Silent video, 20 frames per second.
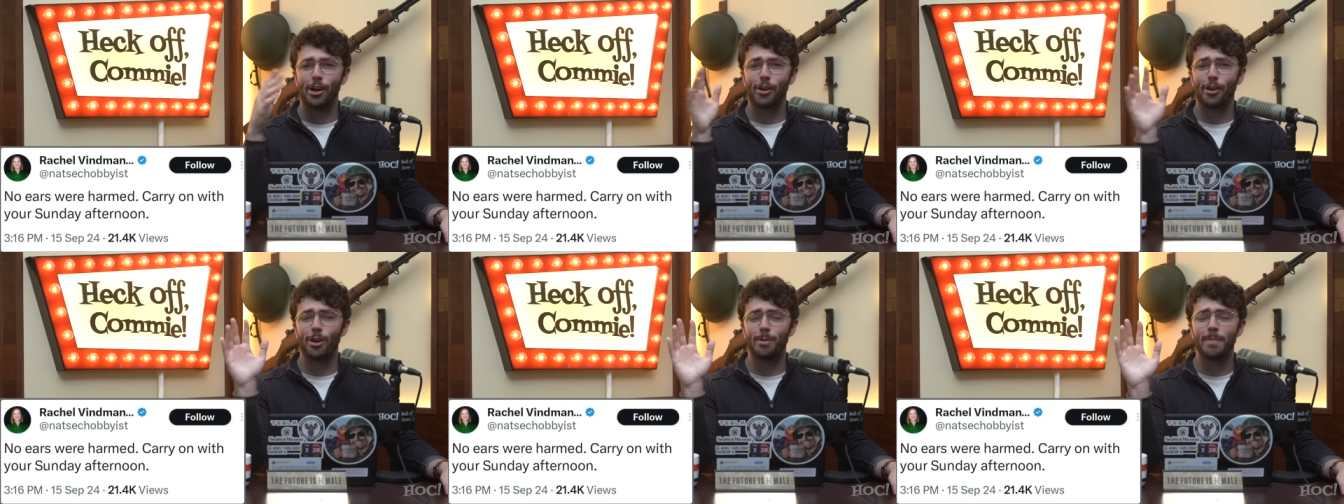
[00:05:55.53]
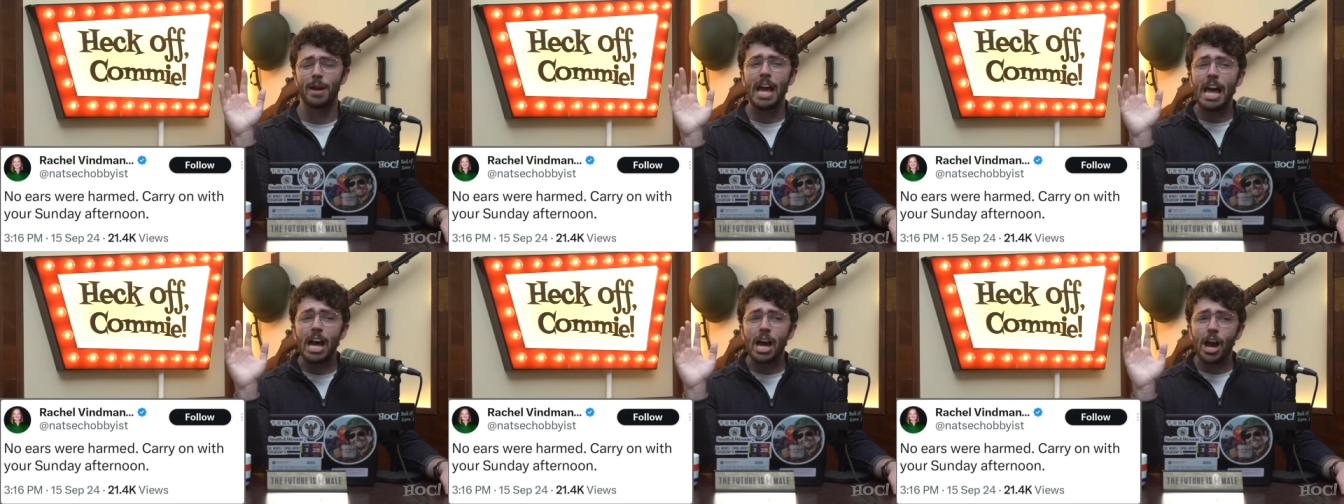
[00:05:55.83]
Erm,
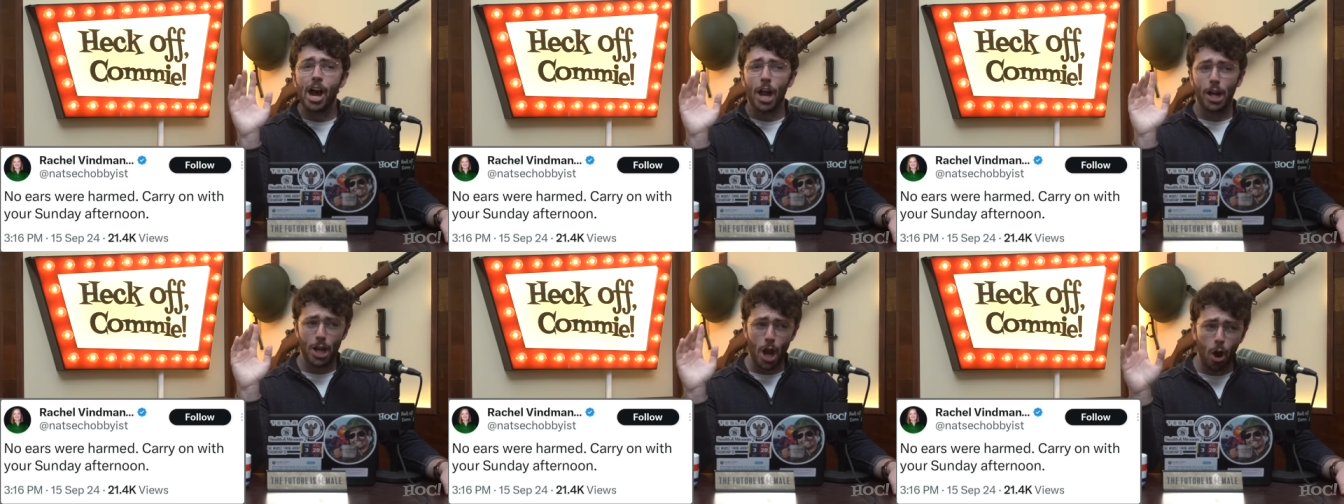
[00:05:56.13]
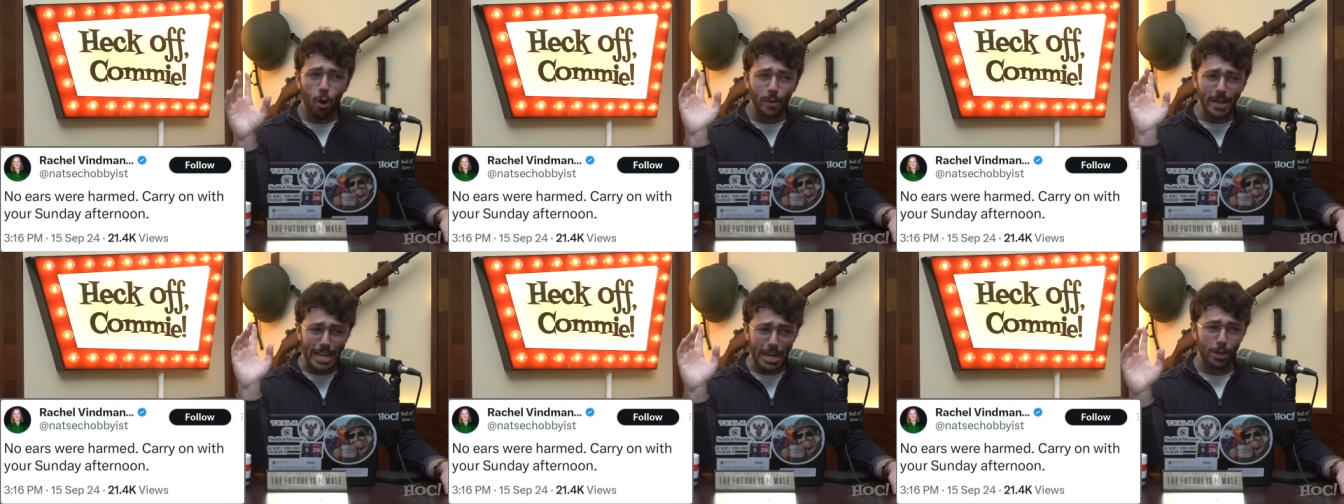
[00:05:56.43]

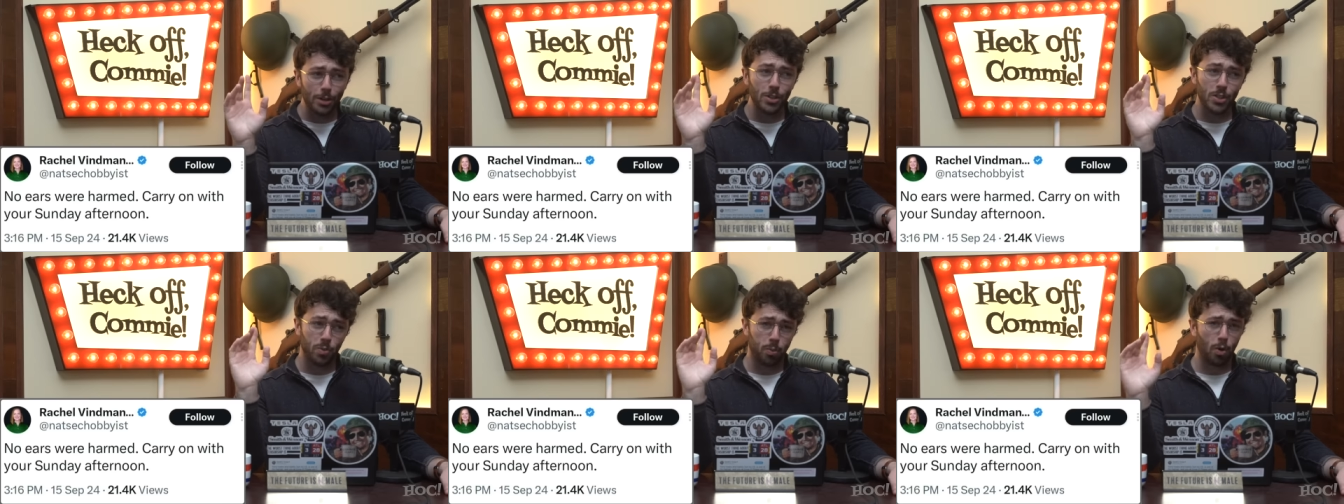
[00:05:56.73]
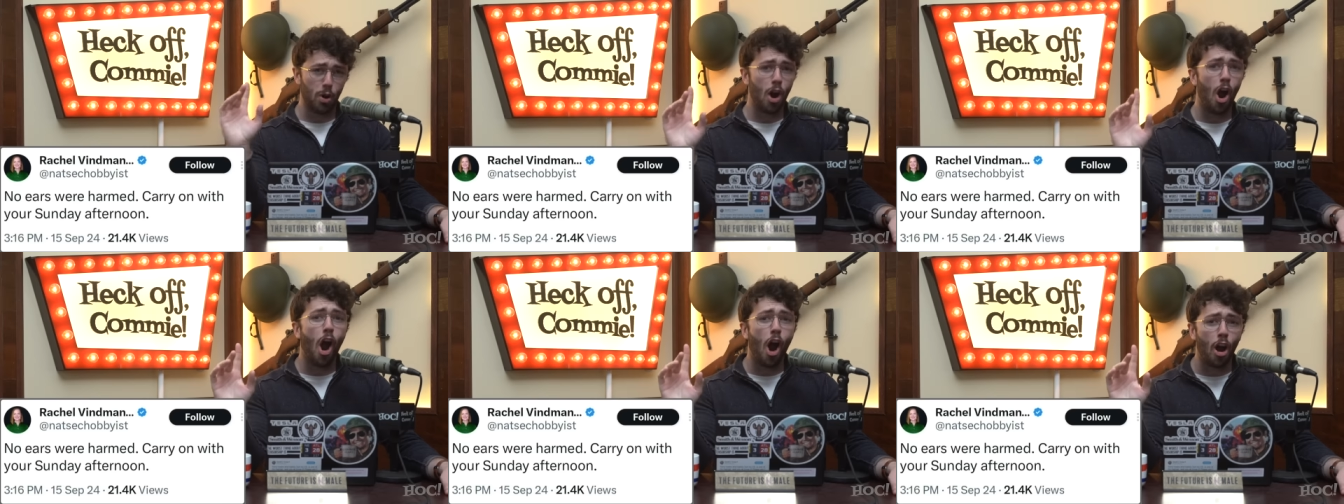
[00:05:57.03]
no ears
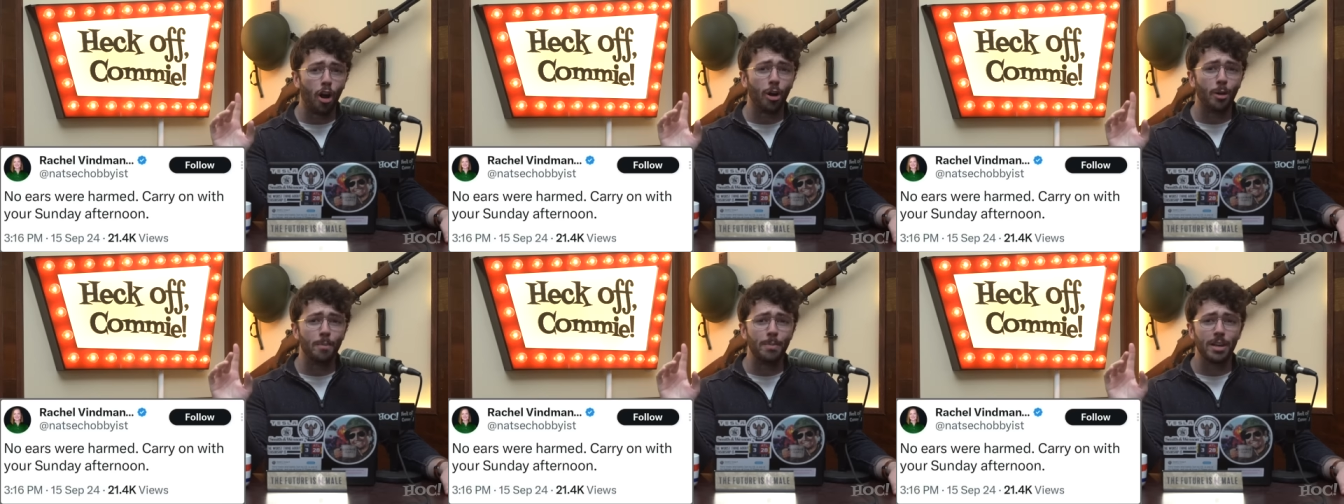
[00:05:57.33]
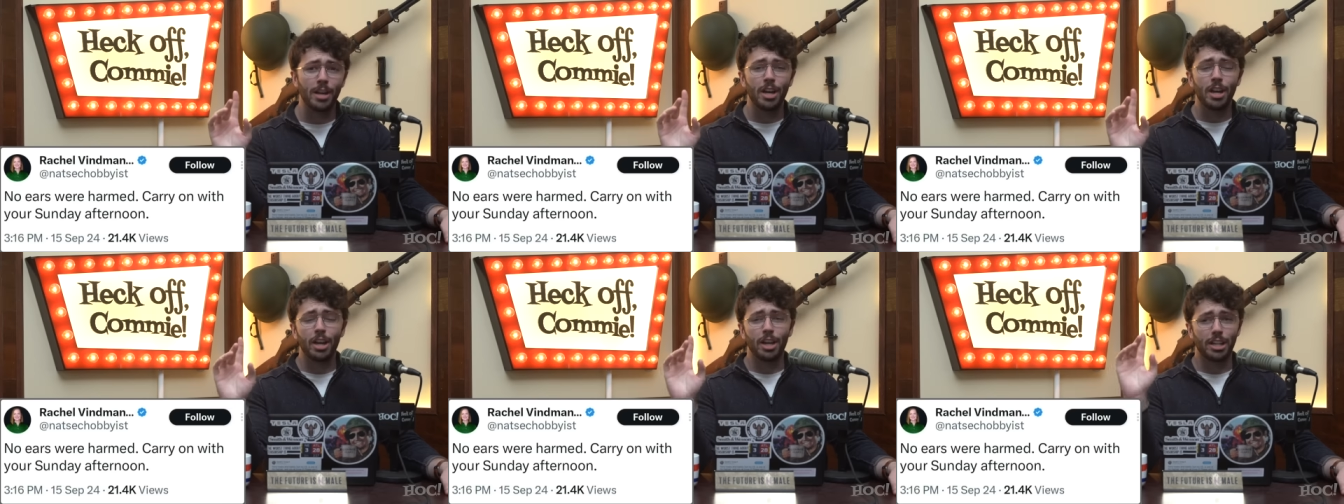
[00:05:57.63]
were
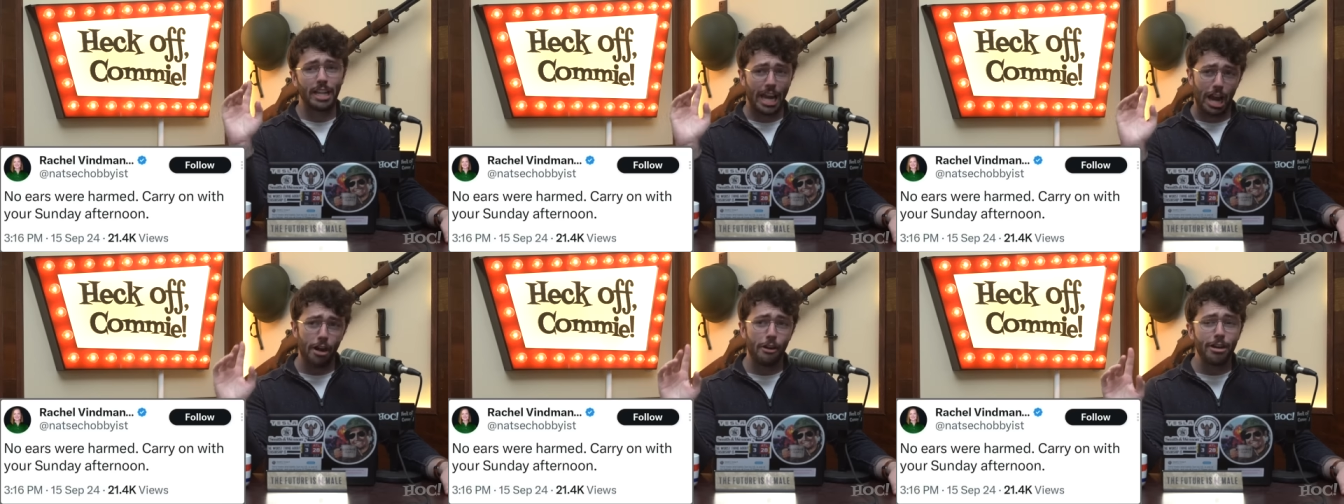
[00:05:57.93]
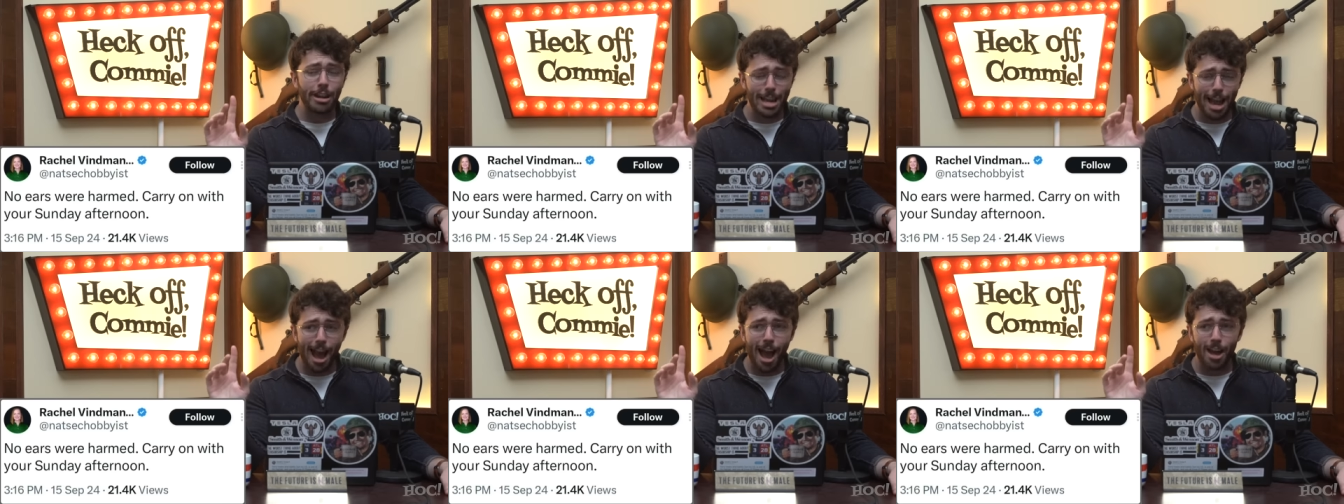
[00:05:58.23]
harmed.
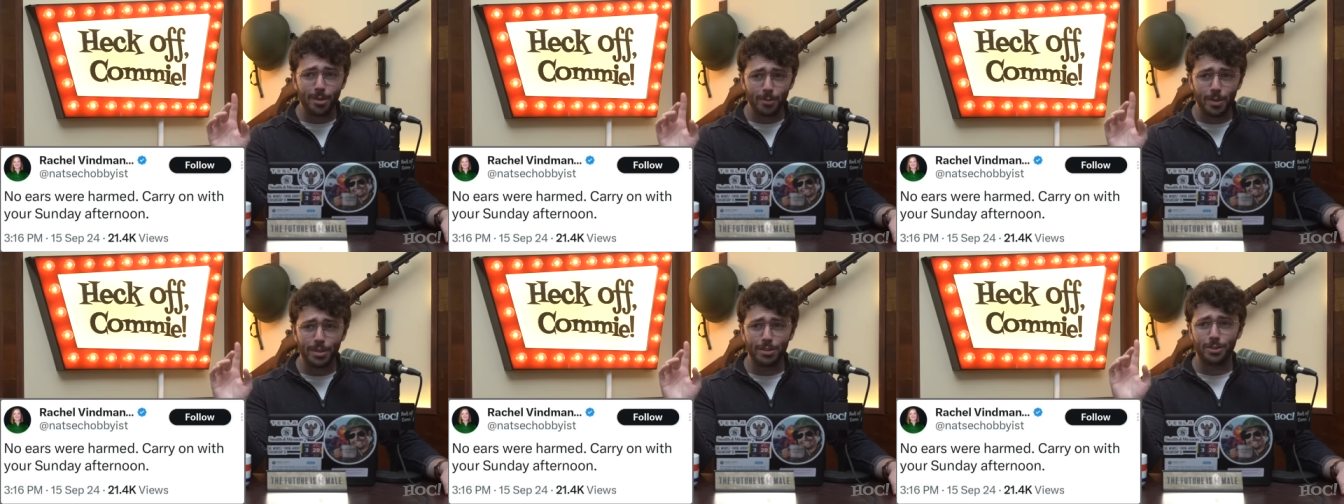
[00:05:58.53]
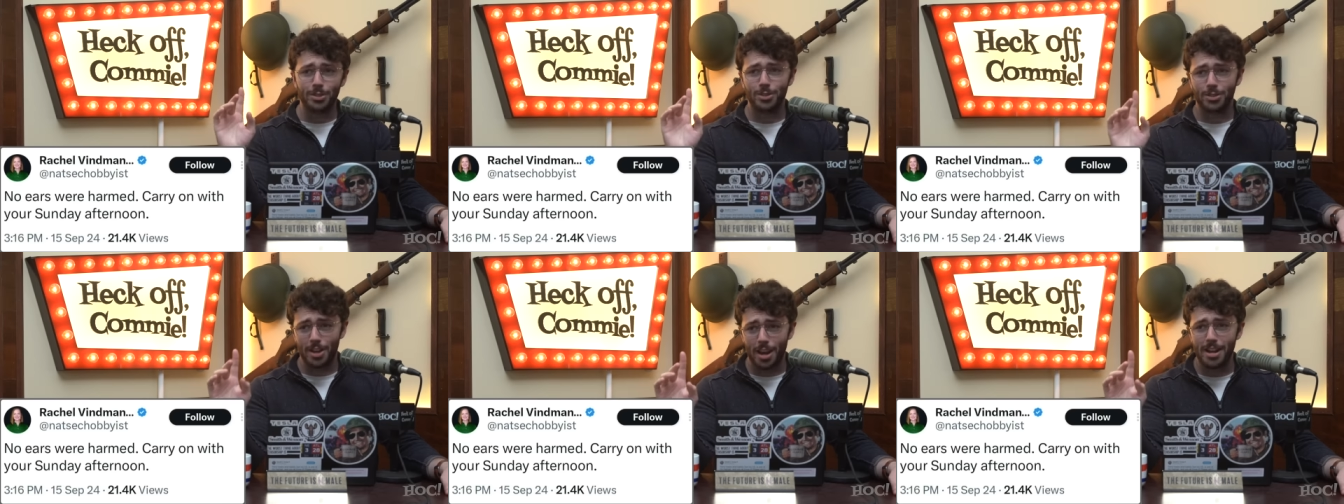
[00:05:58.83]
Carry on with
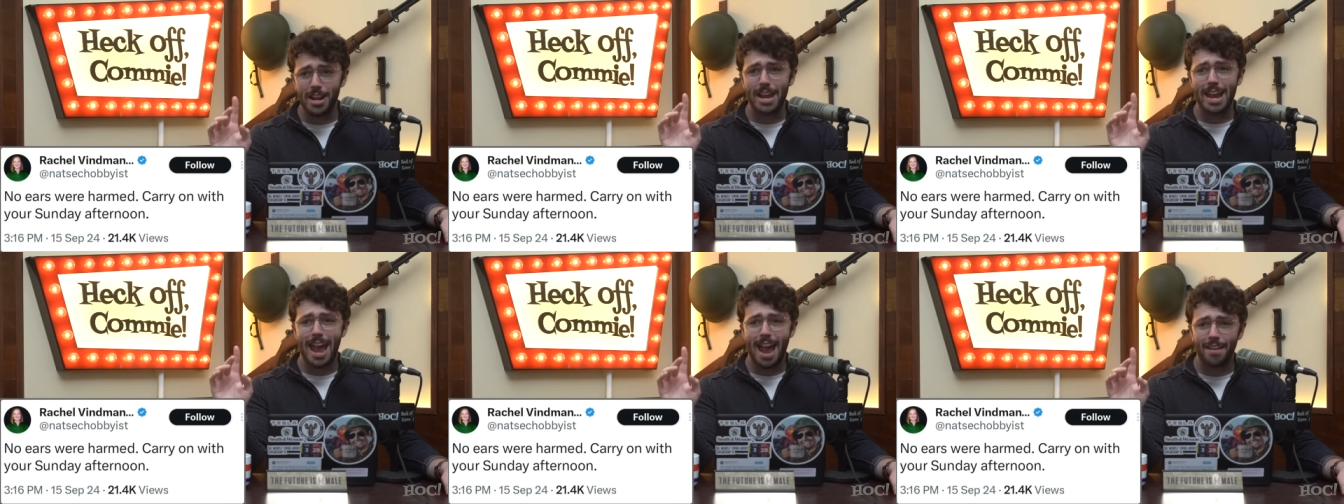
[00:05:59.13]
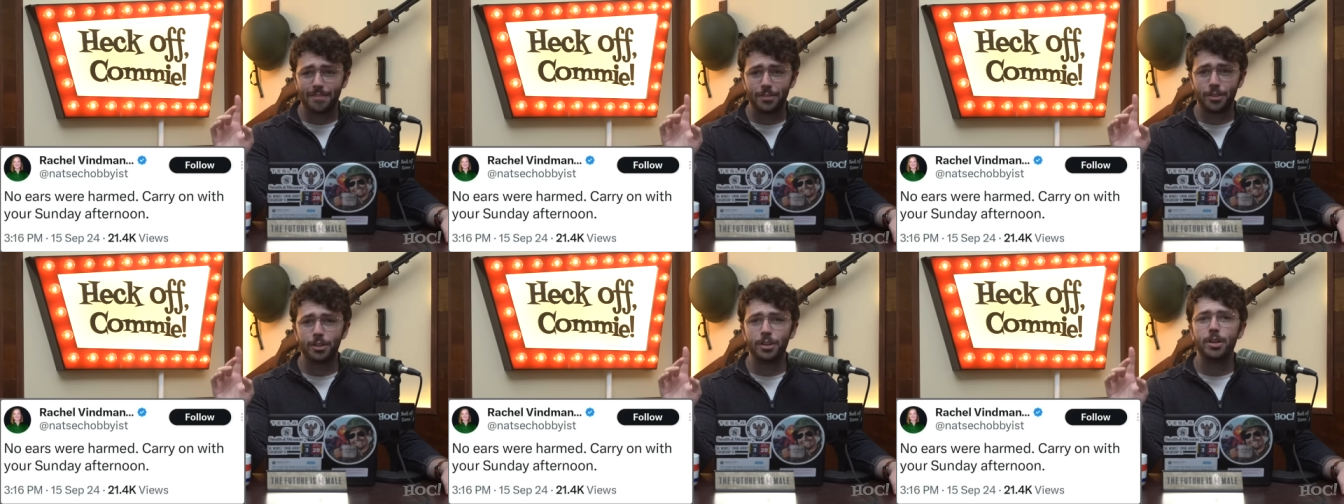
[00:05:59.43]
your Sunday
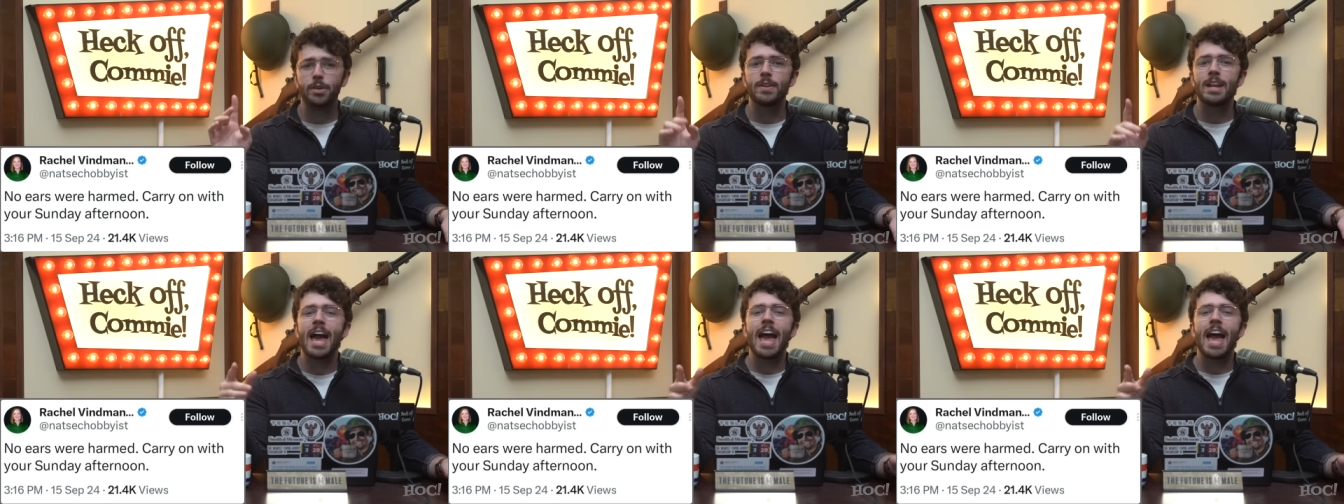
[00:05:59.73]
afternoon.